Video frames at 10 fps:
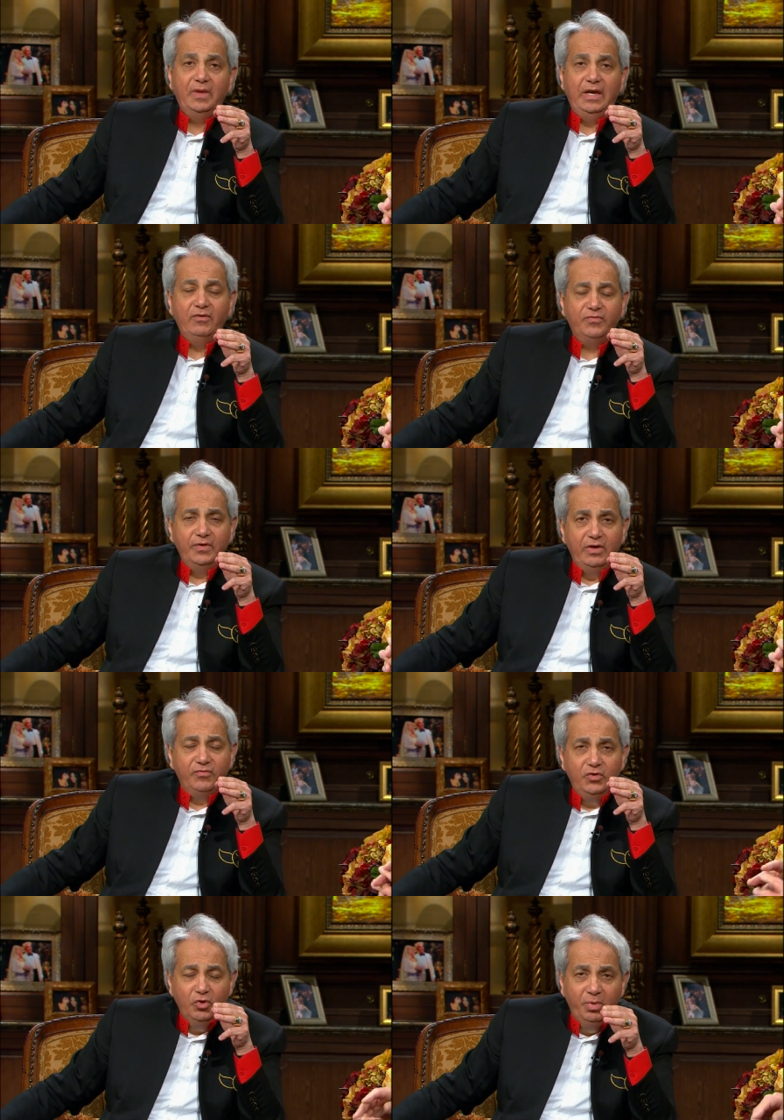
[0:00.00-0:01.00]
If
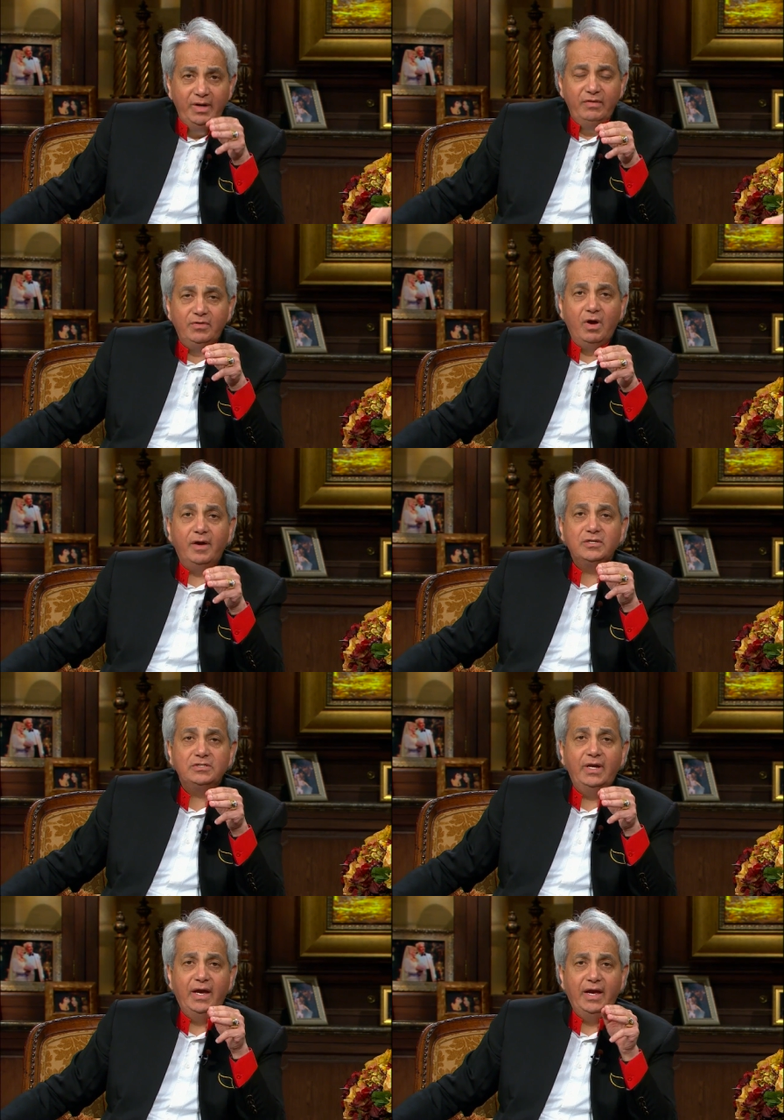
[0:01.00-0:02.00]
if you believe God
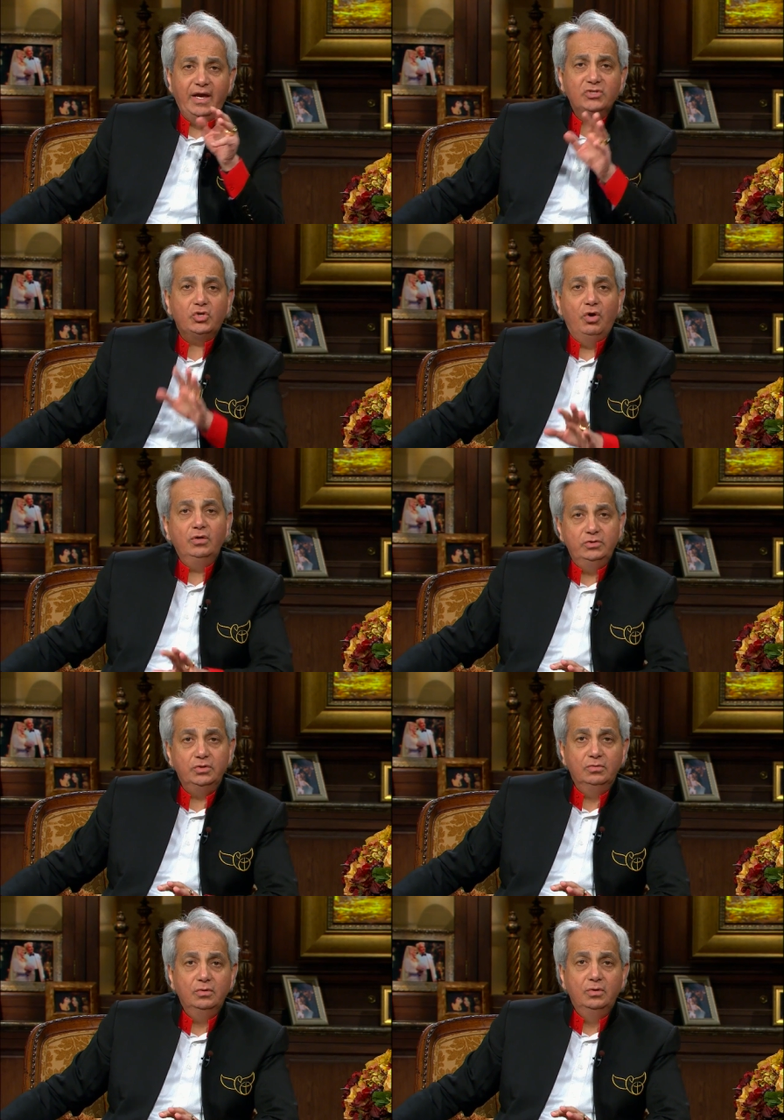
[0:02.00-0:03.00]
has ha- has called
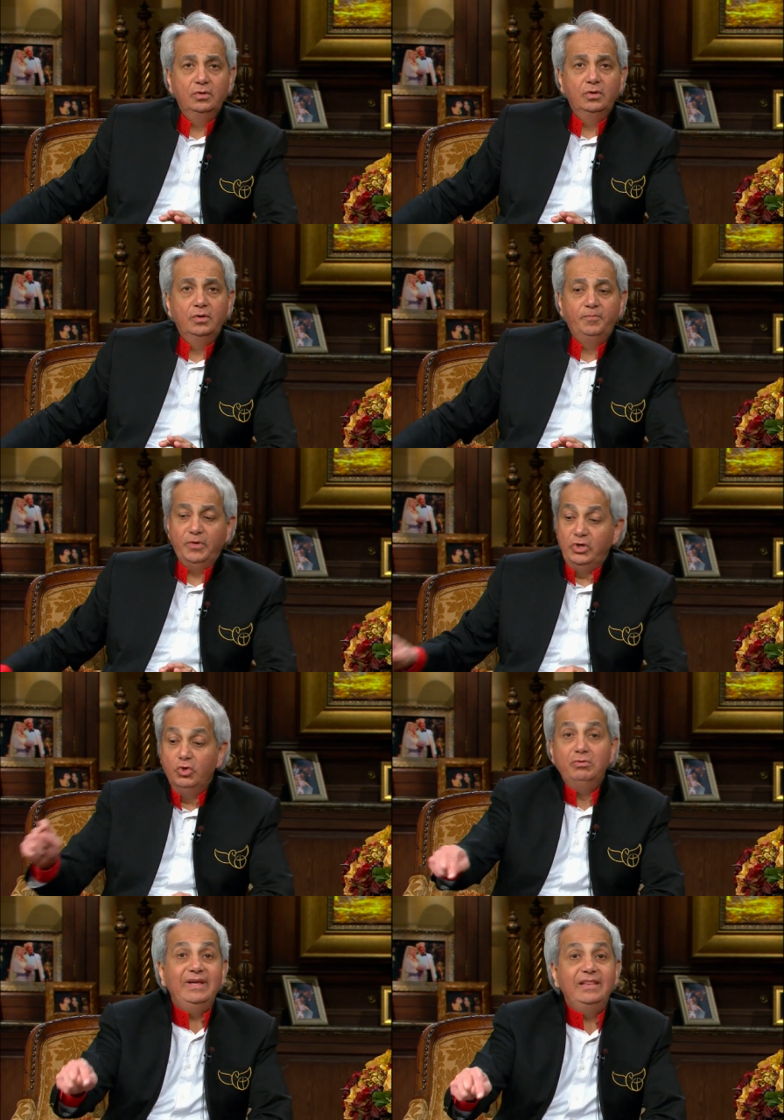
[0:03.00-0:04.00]
you,
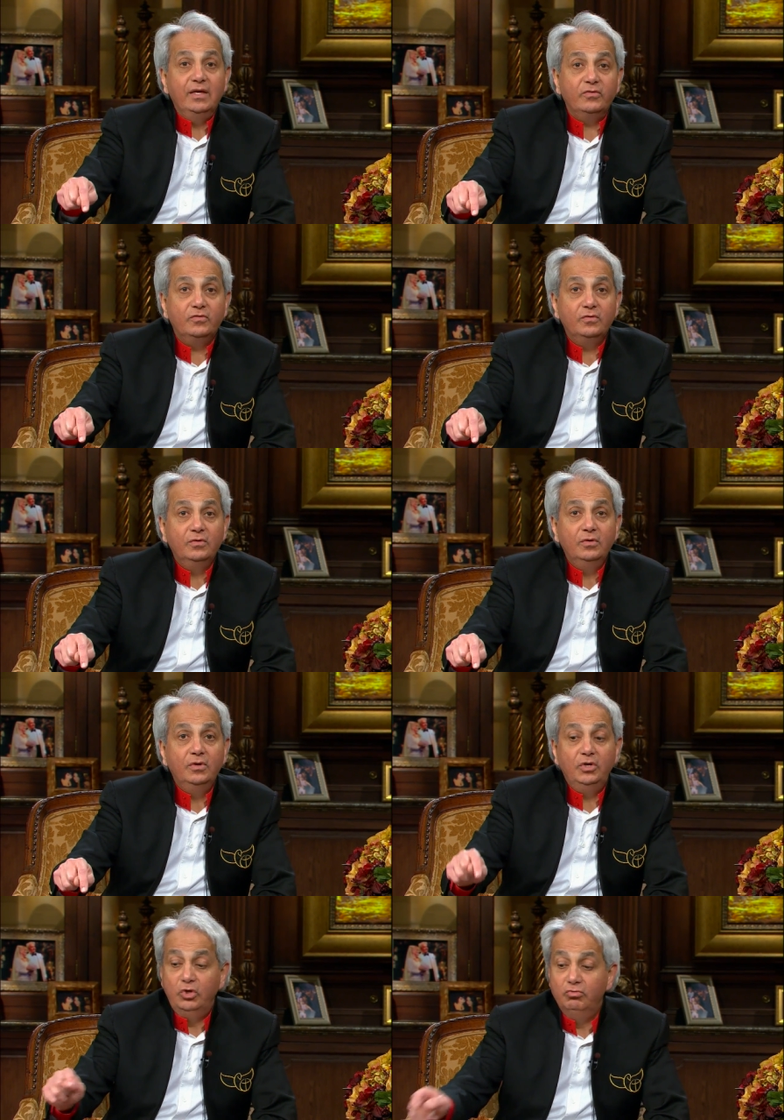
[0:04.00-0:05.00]
you need this.
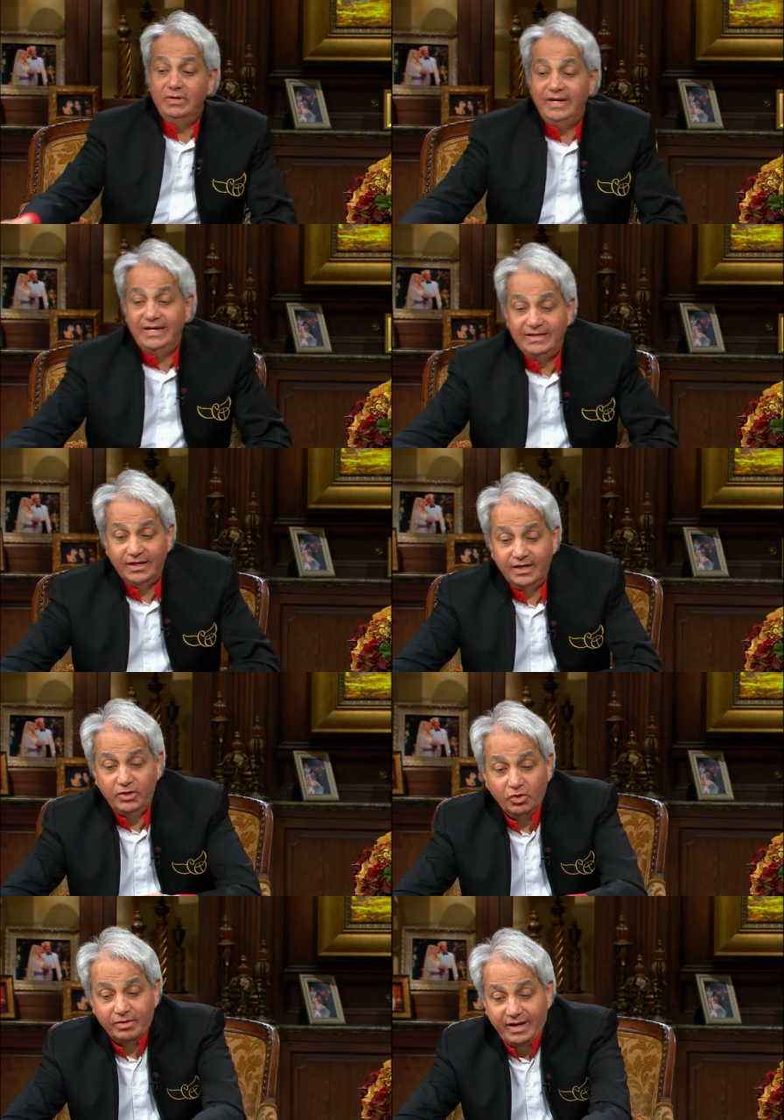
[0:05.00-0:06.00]
You need
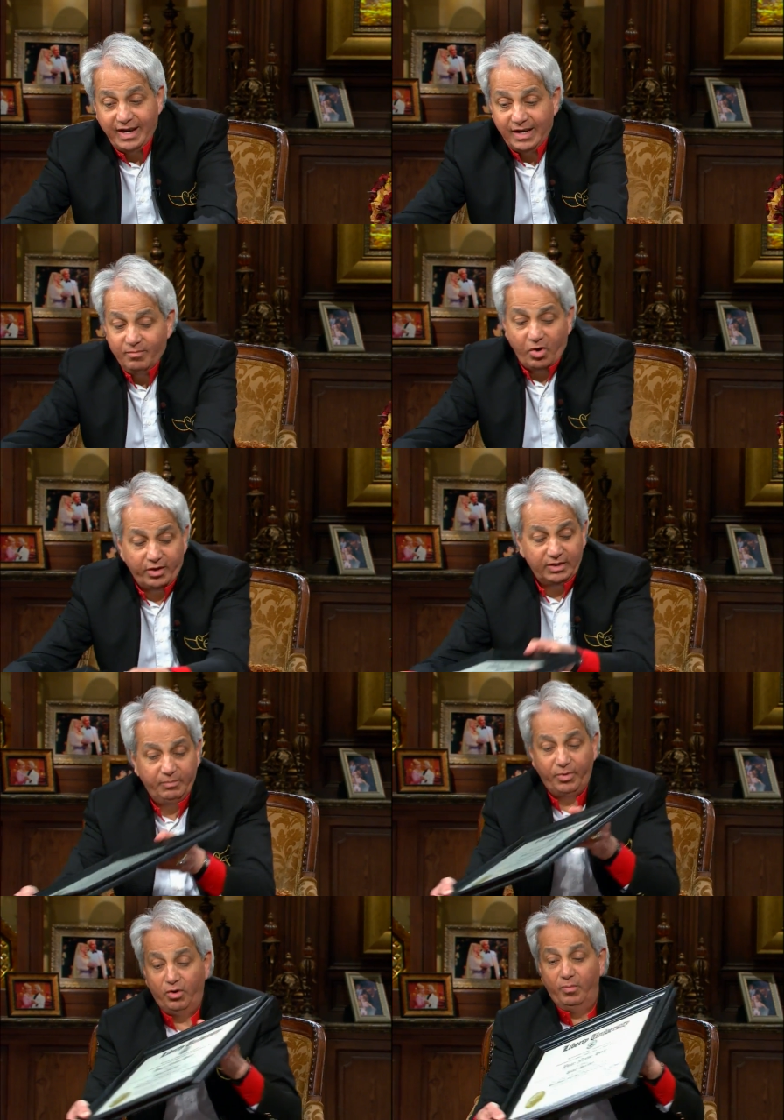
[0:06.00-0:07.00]
your name on a
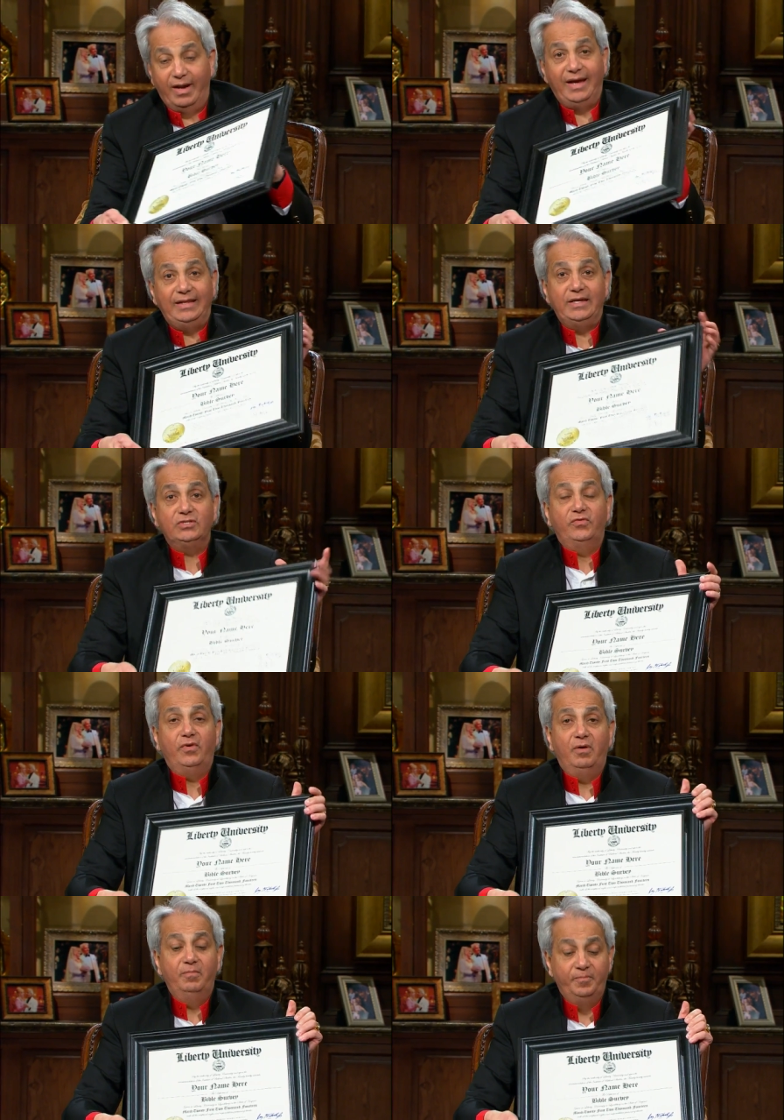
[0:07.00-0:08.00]
diploma like this
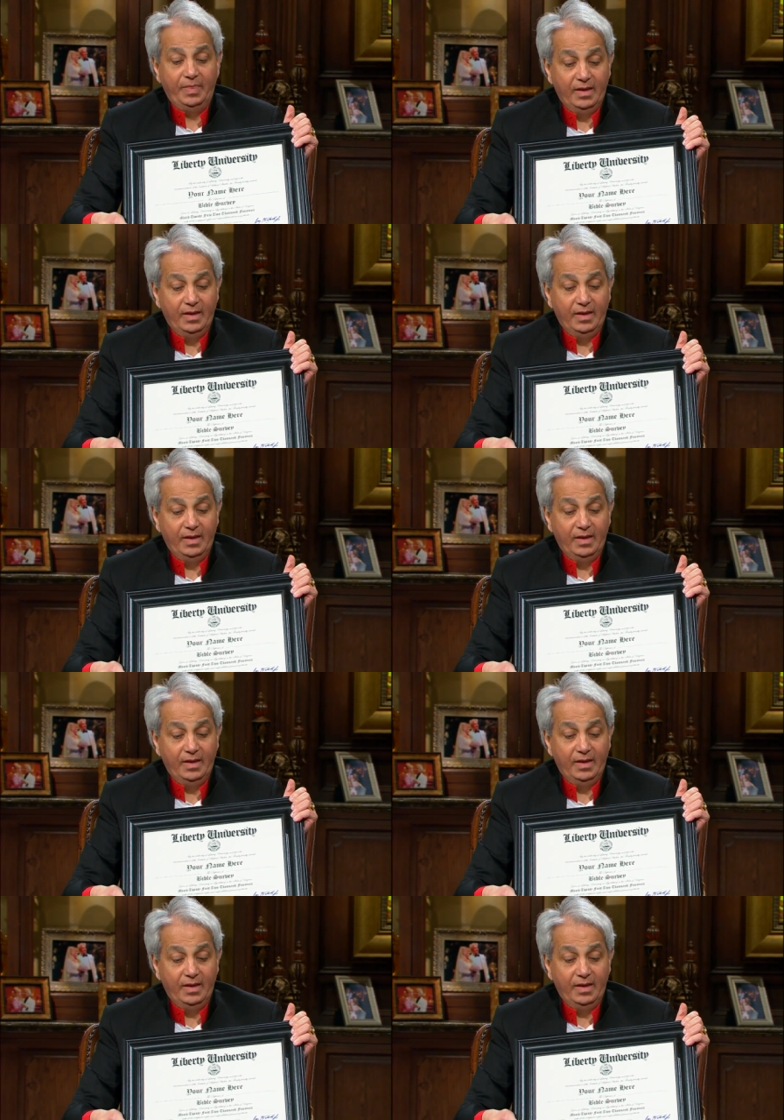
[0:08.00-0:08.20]
from